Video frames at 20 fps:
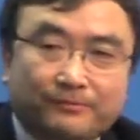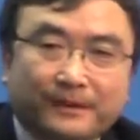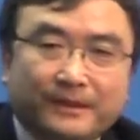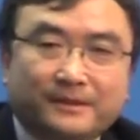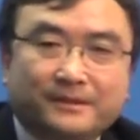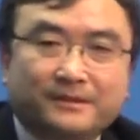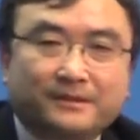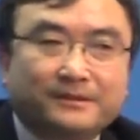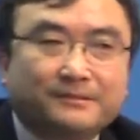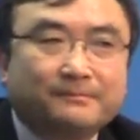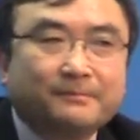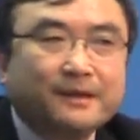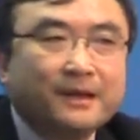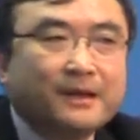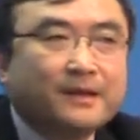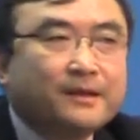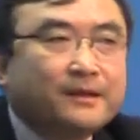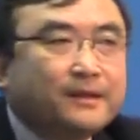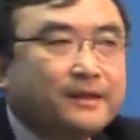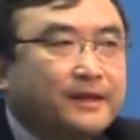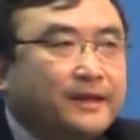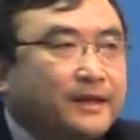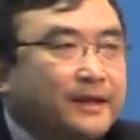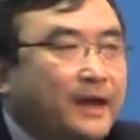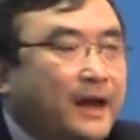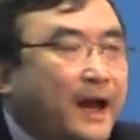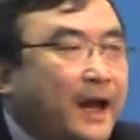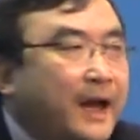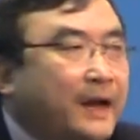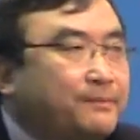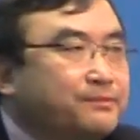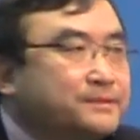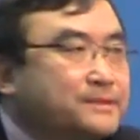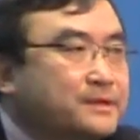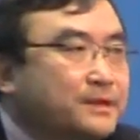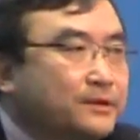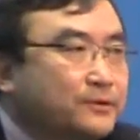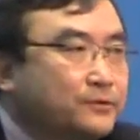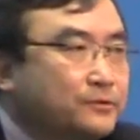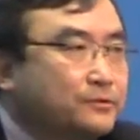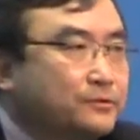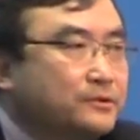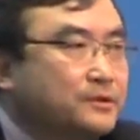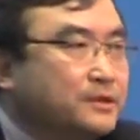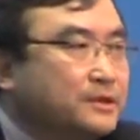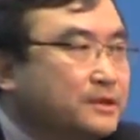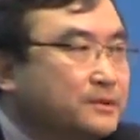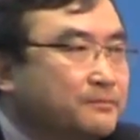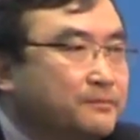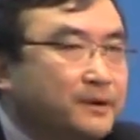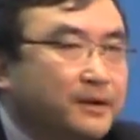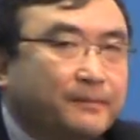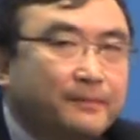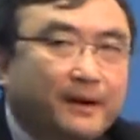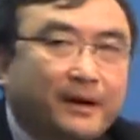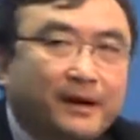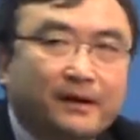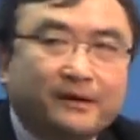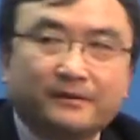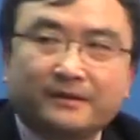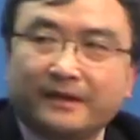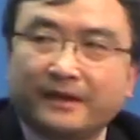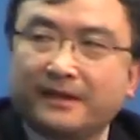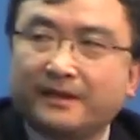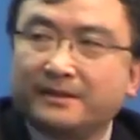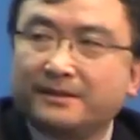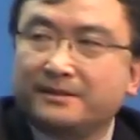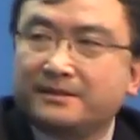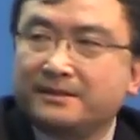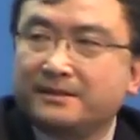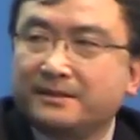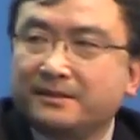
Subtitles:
but the absolute amount is,